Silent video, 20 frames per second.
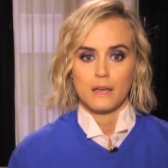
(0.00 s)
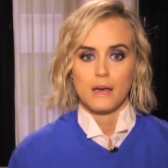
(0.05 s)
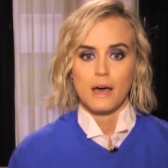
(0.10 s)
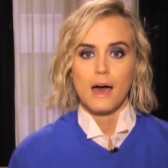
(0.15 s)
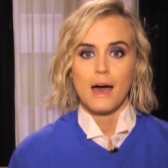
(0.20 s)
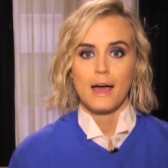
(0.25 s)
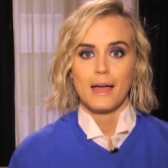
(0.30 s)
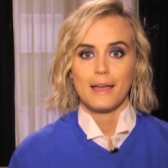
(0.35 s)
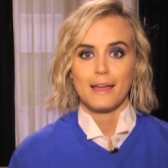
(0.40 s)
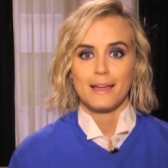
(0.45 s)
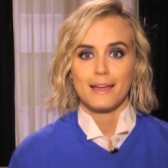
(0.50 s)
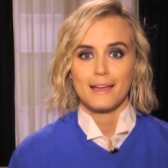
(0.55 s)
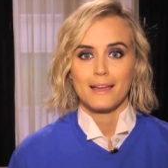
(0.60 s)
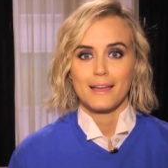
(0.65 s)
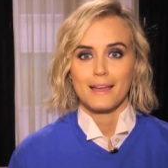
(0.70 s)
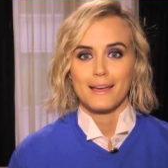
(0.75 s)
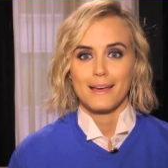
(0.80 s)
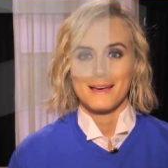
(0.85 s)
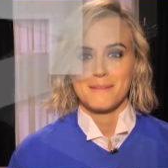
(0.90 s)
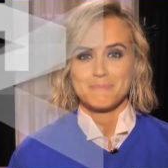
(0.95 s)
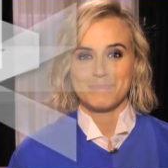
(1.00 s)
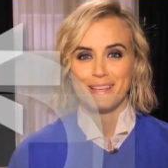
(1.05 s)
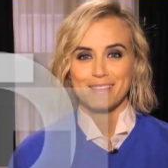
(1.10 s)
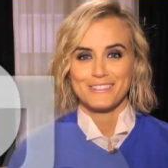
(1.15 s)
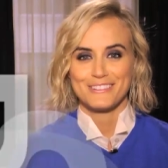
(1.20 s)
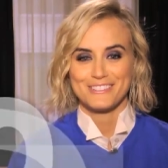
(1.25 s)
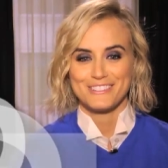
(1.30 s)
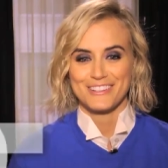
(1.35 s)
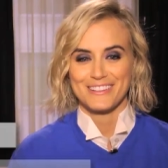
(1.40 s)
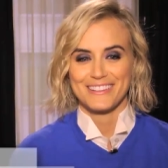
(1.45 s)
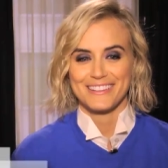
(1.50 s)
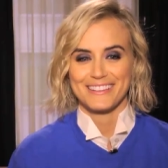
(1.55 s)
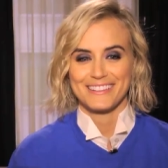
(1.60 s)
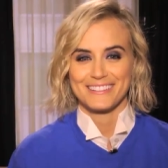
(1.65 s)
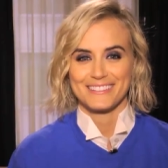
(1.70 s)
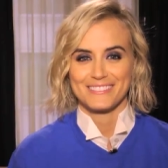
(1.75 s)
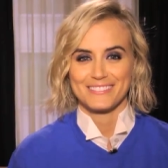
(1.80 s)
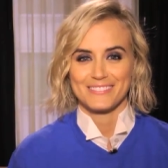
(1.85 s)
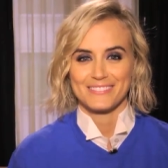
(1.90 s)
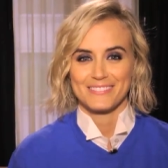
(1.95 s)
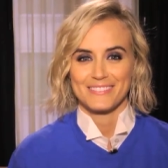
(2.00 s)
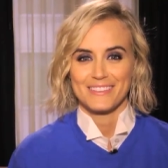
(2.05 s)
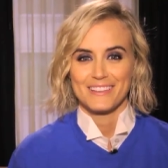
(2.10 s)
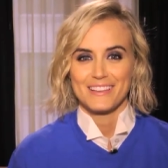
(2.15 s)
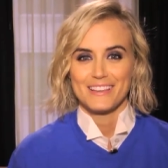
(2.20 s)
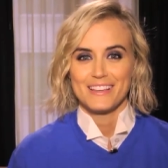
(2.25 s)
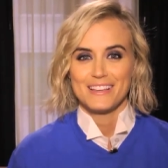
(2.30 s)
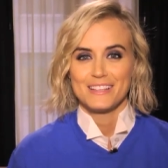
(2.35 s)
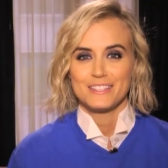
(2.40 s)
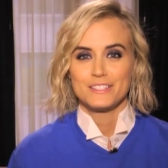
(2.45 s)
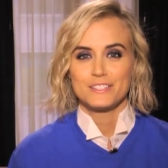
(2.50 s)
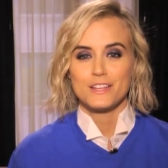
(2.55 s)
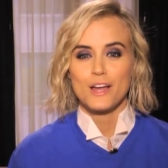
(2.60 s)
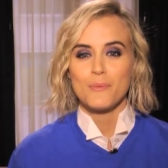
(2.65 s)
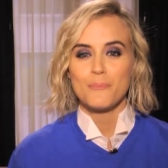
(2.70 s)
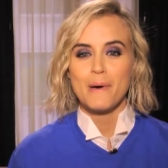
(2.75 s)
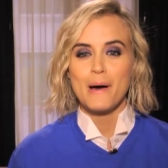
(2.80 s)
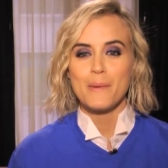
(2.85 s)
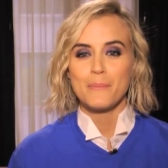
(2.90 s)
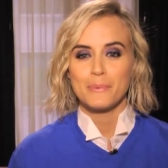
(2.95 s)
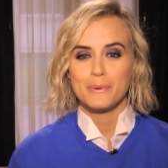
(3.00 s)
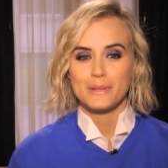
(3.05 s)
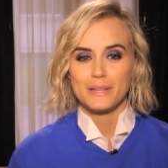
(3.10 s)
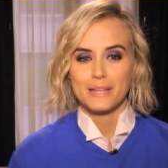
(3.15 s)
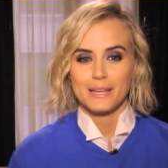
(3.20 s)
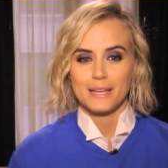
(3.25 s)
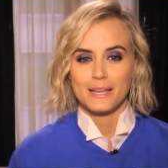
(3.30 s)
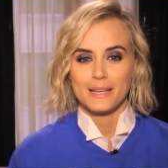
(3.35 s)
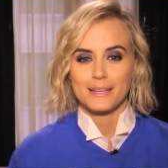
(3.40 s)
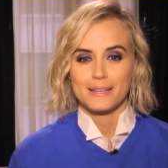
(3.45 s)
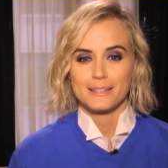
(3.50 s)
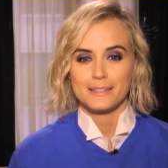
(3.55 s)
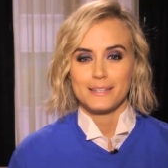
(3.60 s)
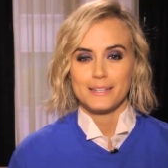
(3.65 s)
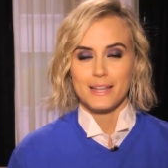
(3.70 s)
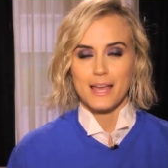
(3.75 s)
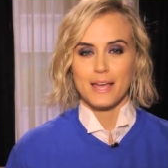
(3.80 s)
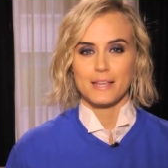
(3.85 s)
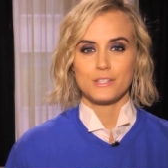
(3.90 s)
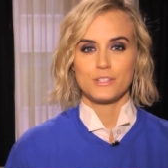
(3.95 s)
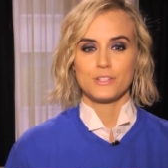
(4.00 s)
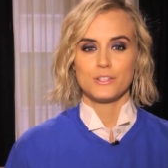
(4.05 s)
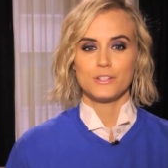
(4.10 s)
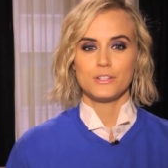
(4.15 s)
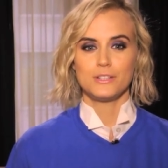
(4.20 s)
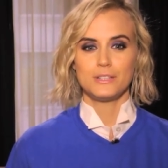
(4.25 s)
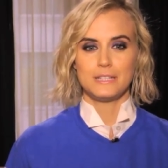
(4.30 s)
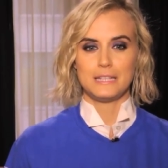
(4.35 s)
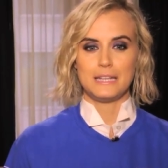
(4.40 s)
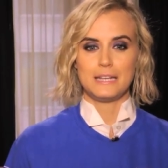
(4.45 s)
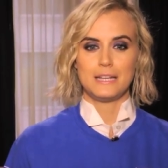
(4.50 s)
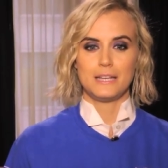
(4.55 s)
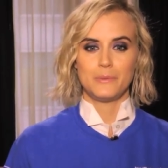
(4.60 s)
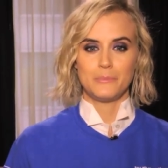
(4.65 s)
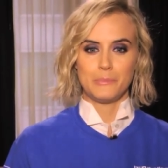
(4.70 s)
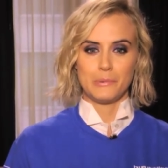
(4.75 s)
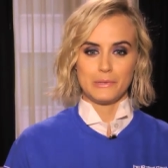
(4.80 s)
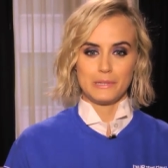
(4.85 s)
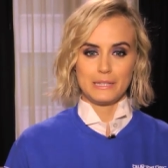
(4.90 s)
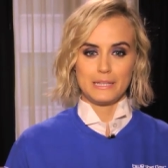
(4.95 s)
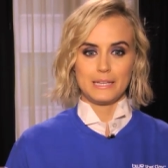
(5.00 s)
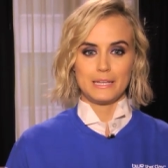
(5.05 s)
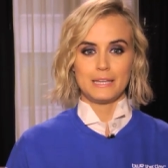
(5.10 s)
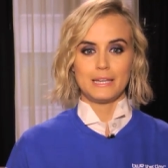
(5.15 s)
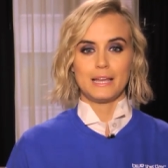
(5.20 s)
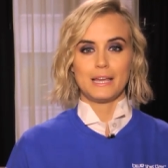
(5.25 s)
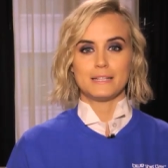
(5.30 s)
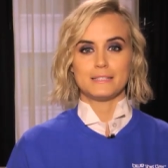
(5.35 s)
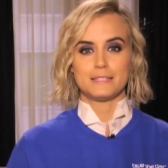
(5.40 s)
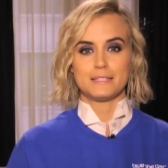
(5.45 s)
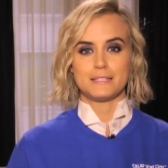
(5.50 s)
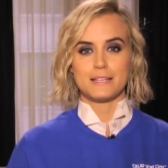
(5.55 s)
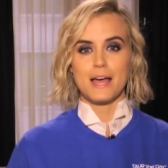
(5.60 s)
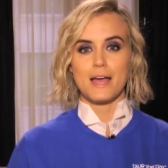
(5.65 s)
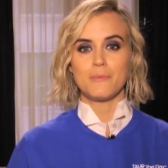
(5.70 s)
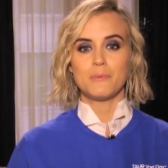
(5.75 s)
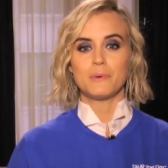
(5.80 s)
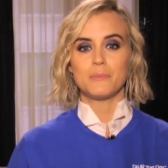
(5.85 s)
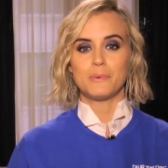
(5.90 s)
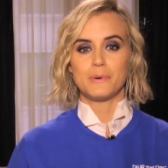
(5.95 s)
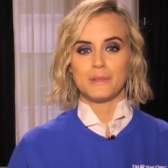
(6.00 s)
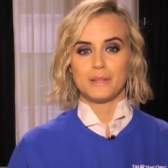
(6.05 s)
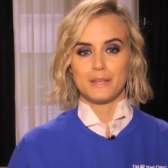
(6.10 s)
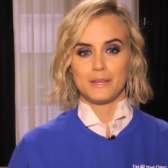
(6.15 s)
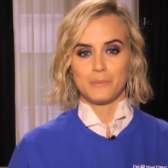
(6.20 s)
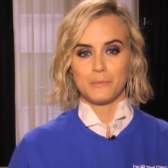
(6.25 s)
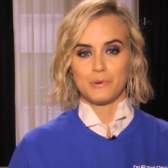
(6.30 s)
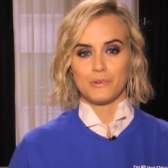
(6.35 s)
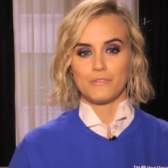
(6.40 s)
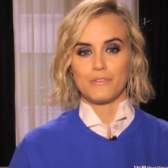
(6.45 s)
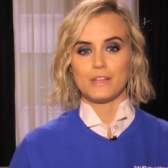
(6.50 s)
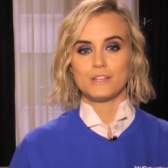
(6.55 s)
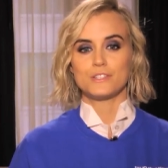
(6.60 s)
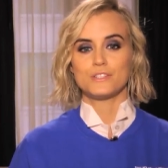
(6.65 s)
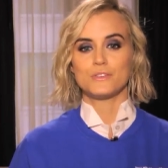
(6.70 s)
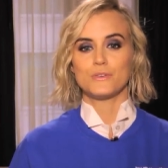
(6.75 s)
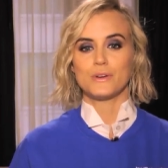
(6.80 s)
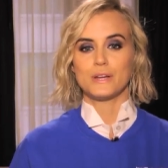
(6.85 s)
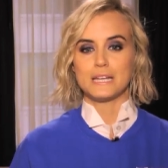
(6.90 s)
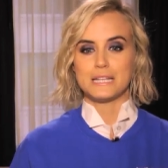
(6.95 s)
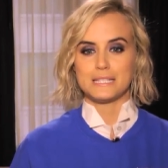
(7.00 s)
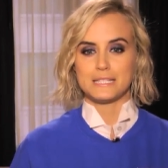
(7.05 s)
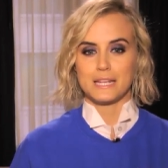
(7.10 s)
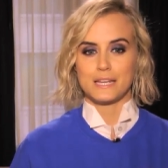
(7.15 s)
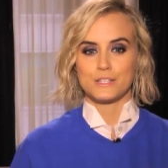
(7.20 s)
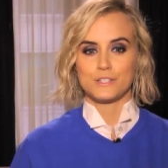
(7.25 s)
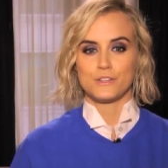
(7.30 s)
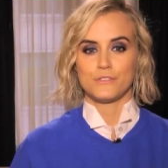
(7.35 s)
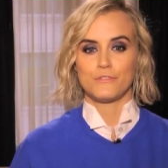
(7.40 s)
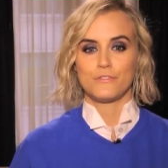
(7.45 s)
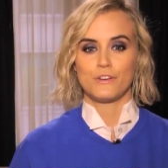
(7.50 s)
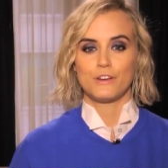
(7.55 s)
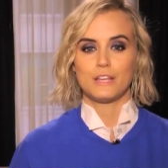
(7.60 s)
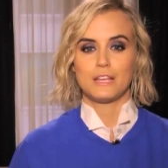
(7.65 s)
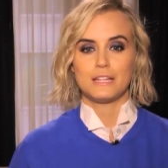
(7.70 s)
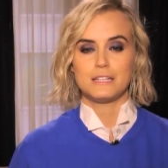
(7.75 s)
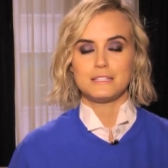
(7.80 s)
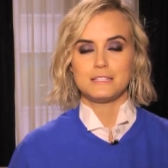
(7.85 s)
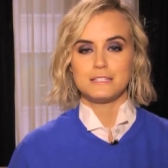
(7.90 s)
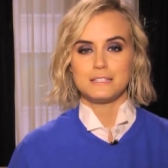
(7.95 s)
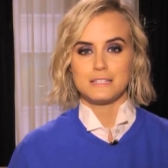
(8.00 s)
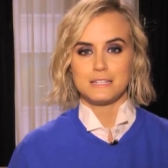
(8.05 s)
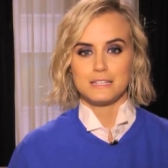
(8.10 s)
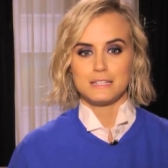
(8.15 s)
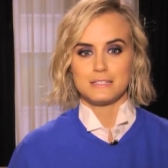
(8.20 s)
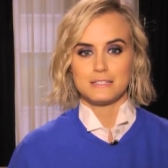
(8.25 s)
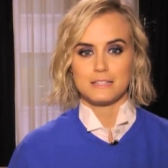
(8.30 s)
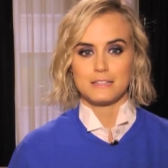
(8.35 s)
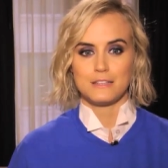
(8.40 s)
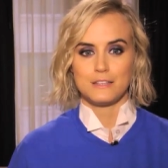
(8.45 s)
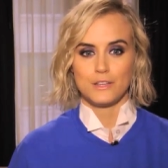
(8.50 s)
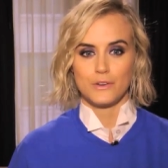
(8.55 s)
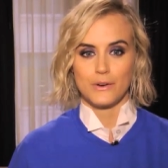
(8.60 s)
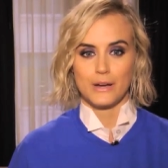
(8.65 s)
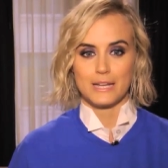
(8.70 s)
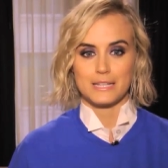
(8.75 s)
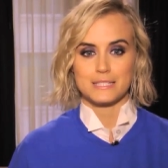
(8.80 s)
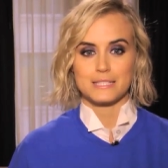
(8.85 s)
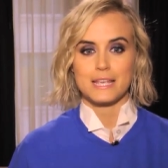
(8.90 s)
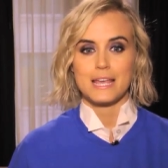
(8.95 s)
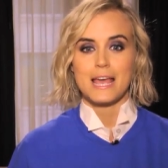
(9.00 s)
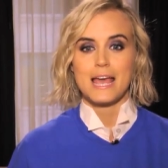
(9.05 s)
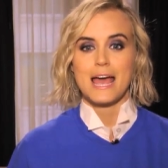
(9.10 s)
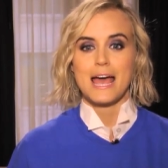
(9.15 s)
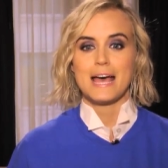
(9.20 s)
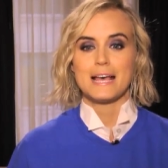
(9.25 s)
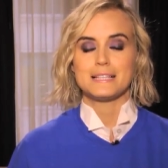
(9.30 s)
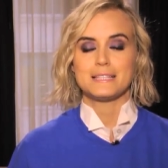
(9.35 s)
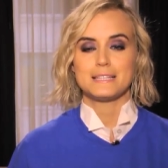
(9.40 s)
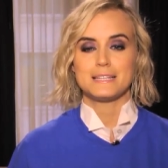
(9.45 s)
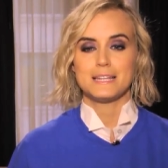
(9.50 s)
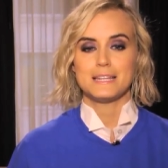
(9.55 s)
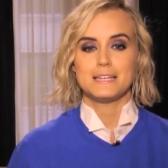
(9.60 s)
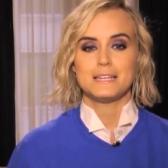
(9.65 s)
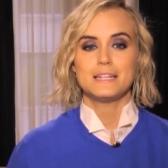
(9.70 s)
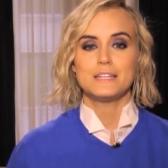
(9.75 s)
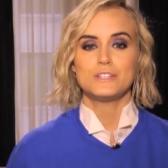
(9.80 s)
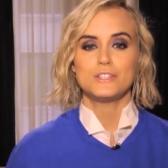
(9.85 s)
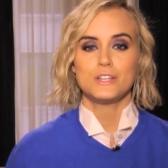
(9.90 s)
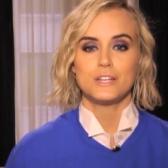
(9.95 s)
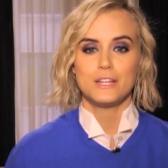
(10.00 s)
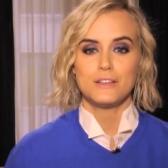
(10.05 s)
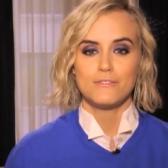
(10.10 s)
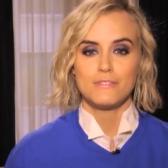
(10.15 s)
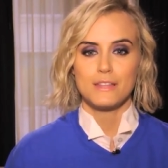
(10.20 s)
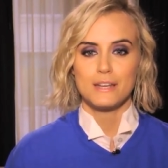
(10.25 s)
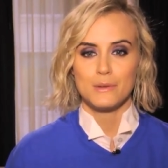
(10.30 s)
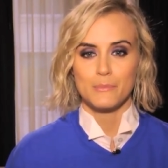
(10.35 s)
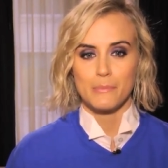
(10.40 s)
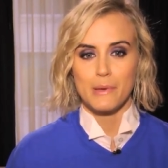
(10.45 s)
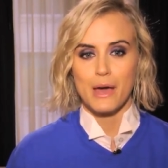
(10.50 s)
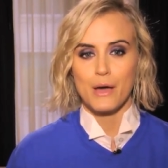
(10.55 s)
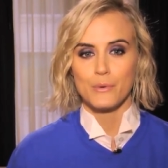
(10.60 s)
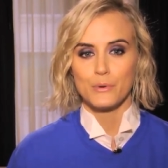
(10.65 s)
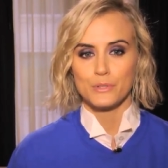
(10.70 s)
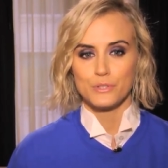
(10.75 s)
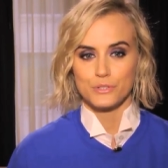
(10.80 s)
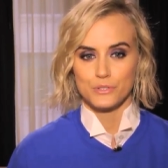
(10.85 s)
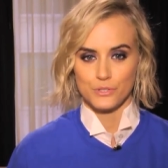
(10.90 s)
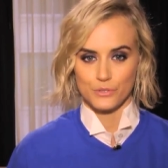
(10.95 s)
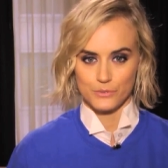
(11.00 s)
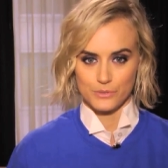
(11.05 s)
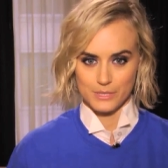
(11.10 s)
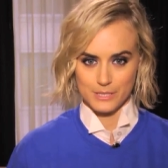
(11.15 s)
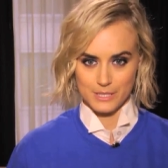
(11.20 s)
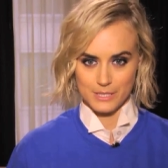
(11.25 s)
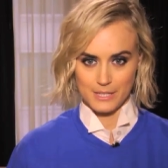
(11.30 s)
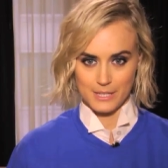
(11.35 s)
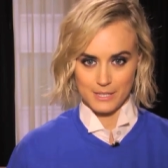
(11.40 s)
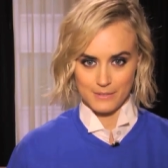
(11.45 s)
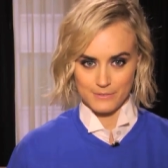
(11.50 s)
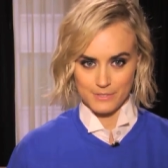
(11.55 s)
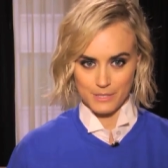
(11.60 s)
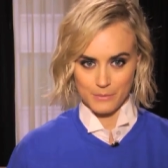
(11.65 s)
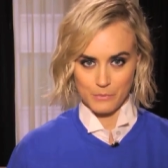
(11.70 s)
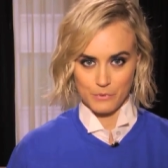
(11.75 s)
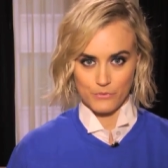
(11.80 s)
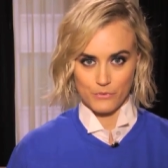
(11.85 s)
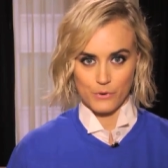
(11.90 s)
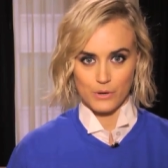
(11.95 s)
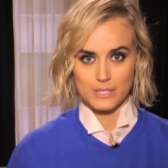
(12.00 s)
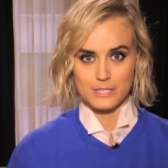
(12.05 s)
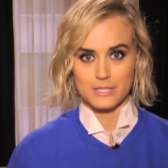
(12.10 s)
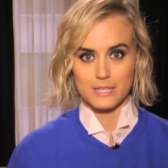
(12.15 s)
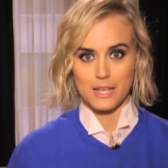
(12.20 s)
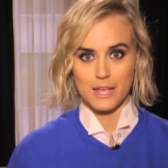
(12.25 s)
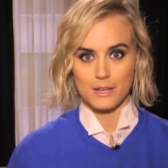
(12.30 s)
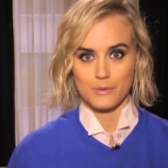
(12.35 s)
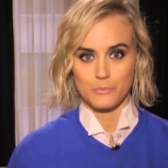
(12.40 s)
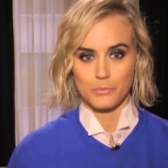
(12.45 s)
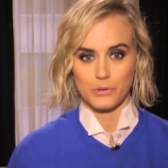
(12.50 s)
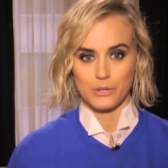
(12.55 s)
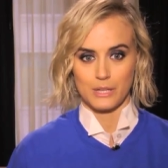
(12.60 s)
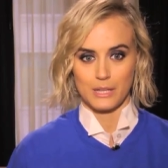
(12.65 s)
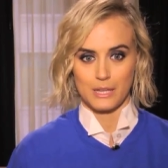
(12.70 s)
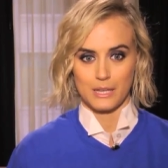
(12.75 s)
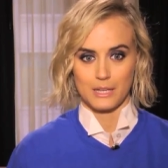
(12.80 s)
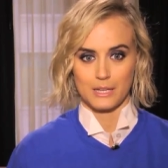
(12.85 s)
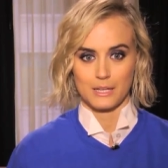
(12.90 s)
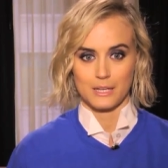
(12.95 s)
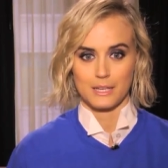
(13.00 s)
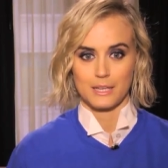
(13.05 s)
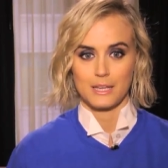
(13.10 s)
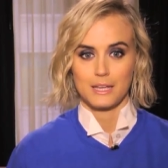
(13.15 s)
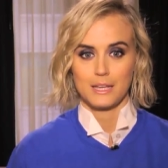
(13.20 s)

Hi, I'm Taylor Schilling. Stomp Out Bullying, the national leading bullying and cyberbullying prevention organization for kids and teens in the U.S., has an initiative that empowers students and gives them a voice to end bullying.